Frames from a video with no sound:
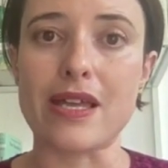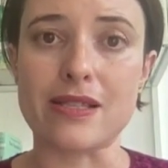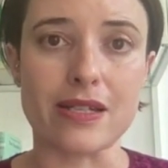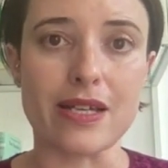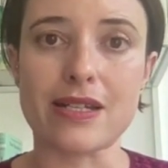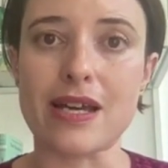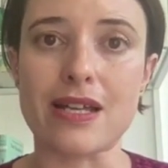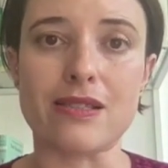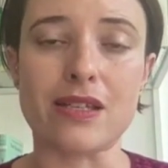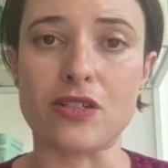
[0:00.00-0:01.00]
internet
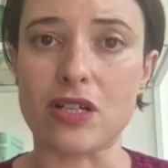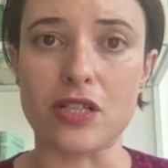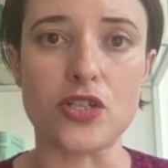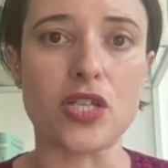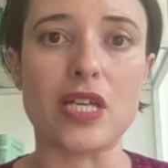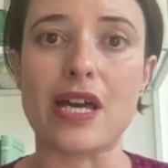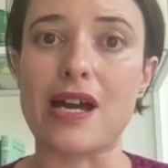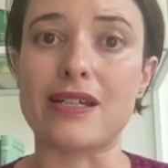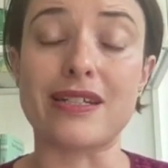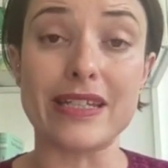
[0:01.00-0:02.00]
and technology
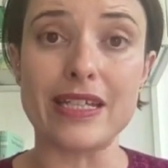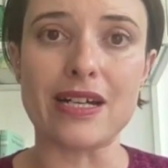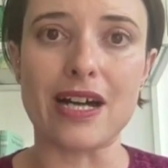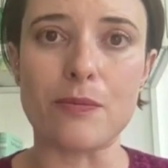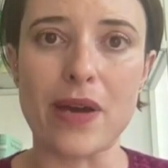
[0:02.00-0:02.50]
and need high